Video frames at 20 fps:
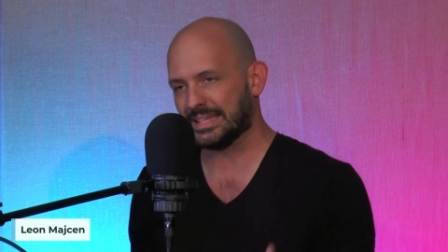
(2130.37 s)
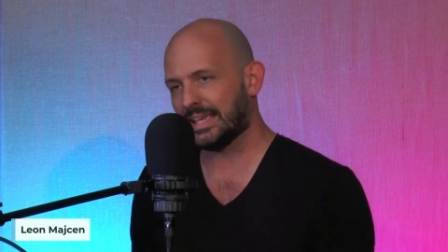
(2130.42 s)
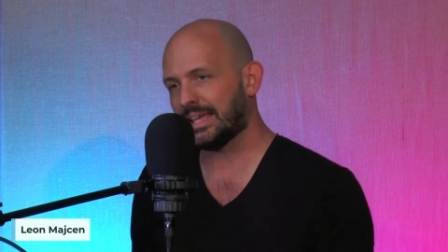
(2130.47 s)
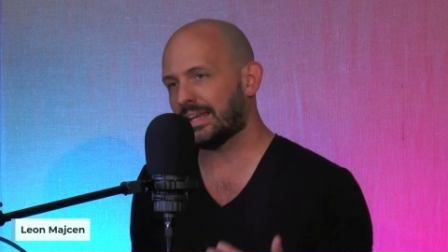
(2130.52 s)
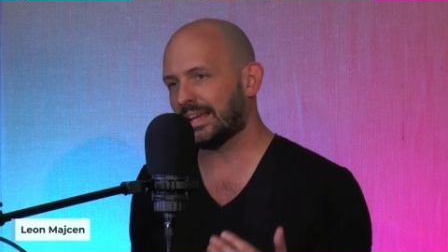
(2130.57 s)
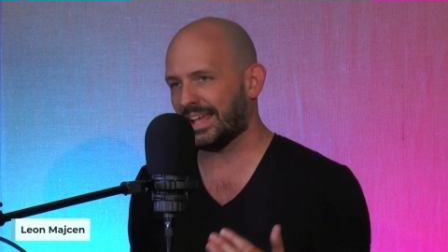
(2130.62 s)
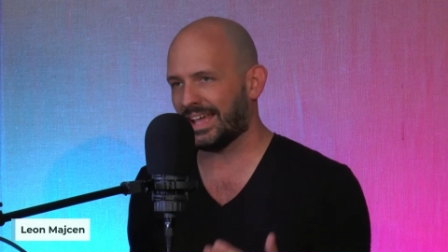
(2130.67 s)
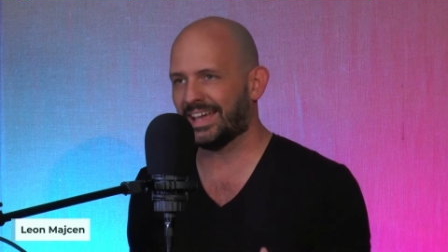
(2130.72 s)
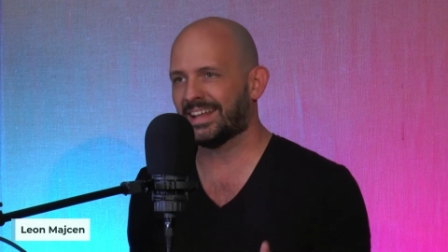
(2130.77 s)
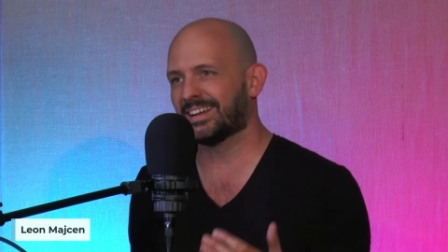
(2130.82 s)

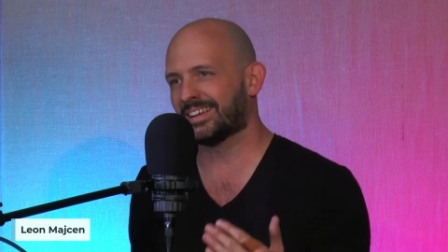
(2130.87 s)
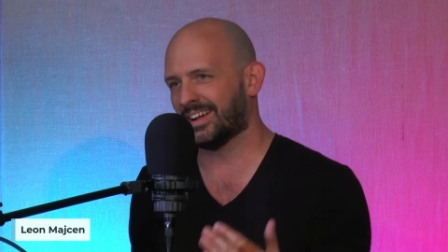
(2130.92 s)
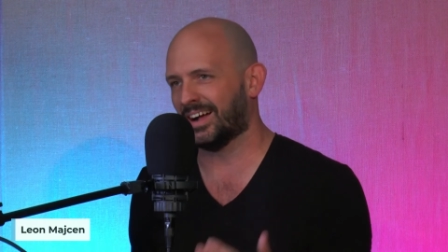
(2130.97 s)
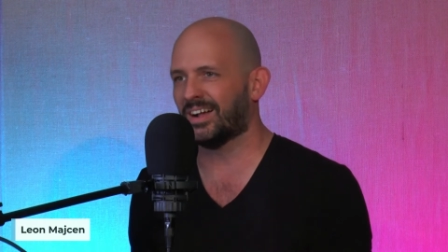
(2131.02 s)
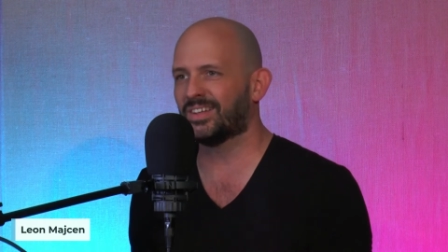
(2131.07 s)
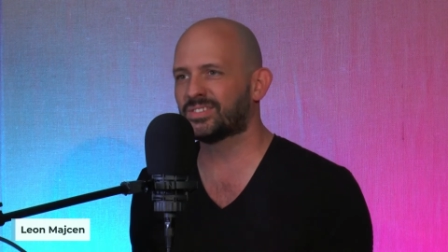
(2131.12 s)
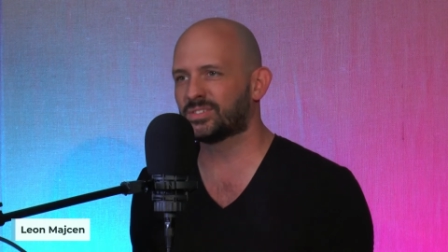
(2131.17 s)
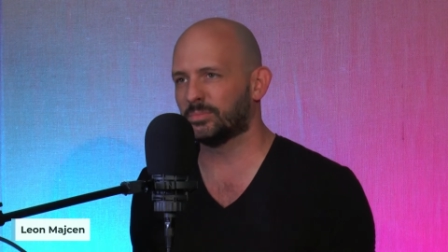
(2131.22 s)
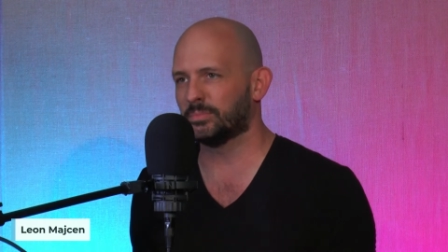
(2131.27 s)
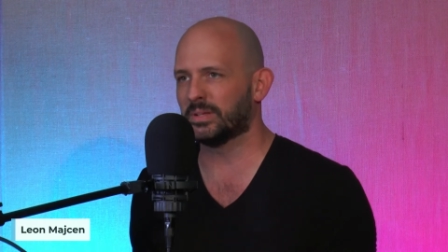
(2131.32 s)
get at a
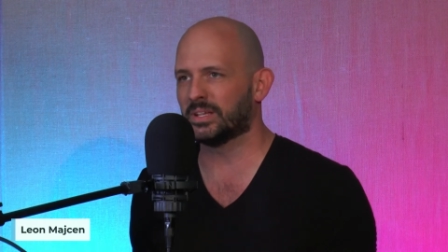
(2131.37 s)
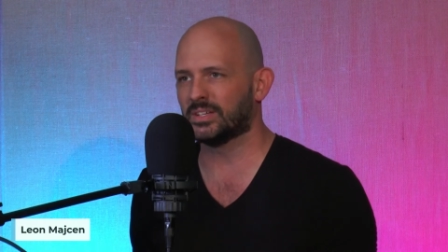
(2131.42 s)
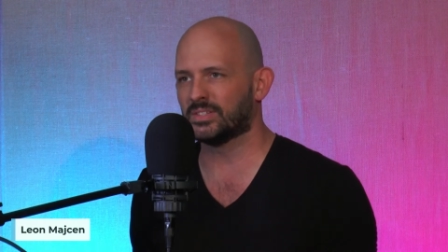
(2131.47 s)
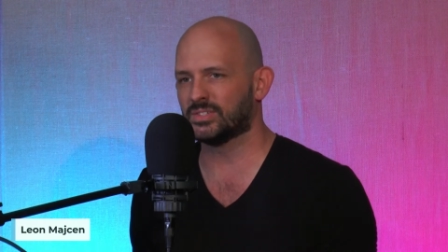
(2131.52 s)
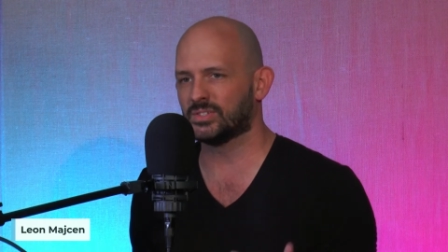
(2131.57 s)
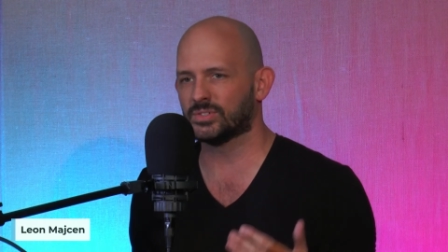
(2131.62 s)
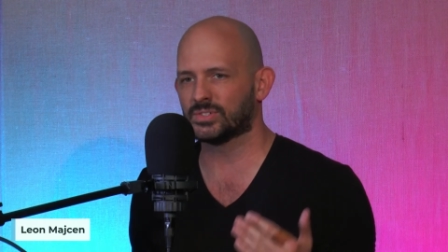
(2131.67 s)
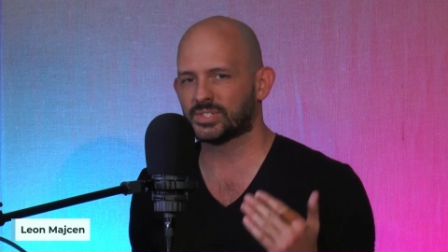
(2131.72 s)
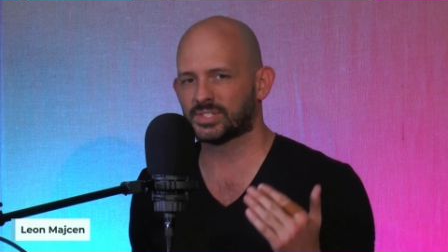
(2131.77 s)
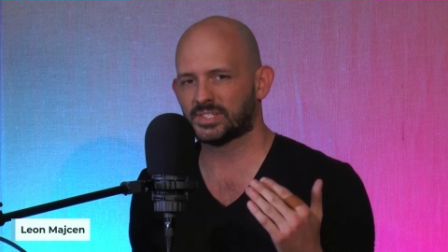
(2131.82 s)
concert,
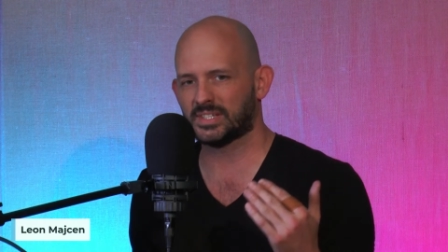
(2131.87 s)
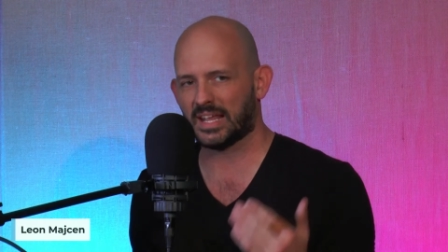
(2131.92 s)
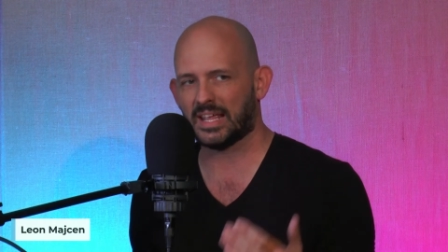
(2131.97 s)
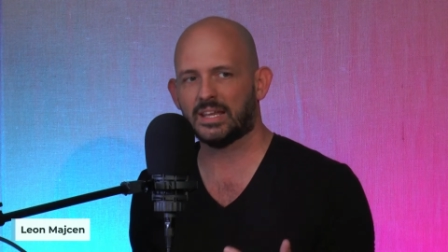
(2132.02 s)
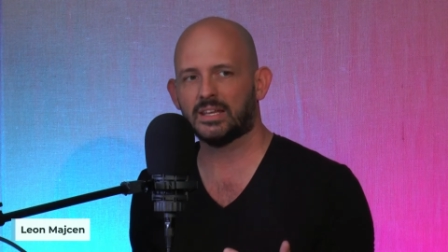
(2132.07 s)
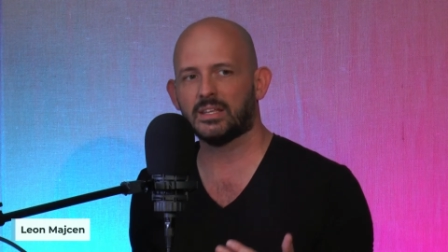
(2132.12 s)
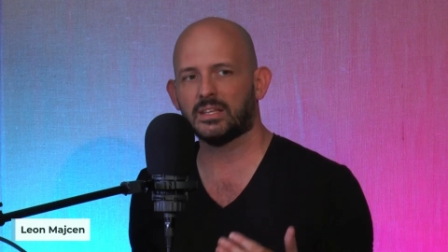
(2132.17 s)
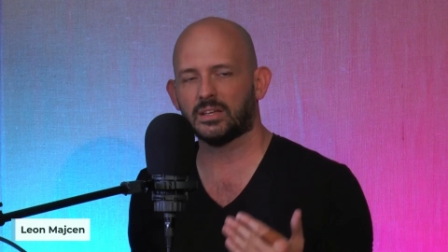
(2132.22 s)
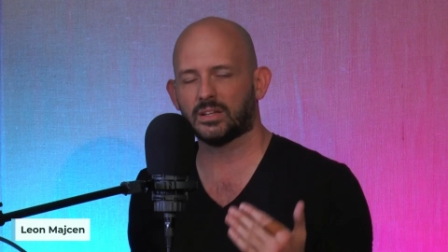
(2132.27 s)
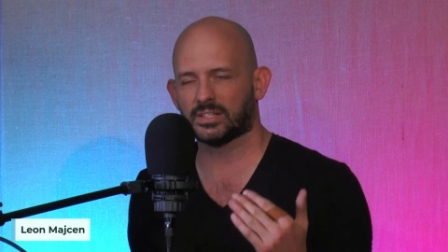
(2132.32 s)
because you're
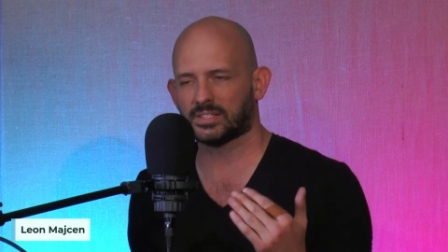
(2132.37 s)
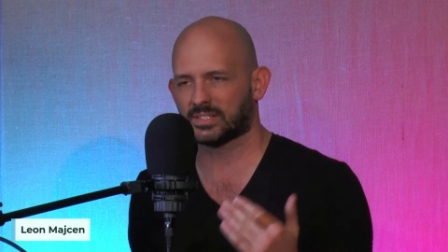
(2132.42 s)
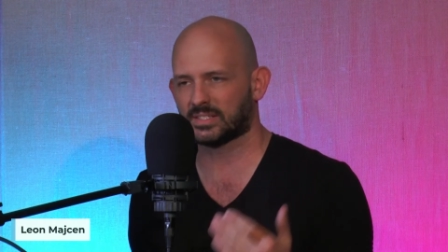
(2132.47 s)
standing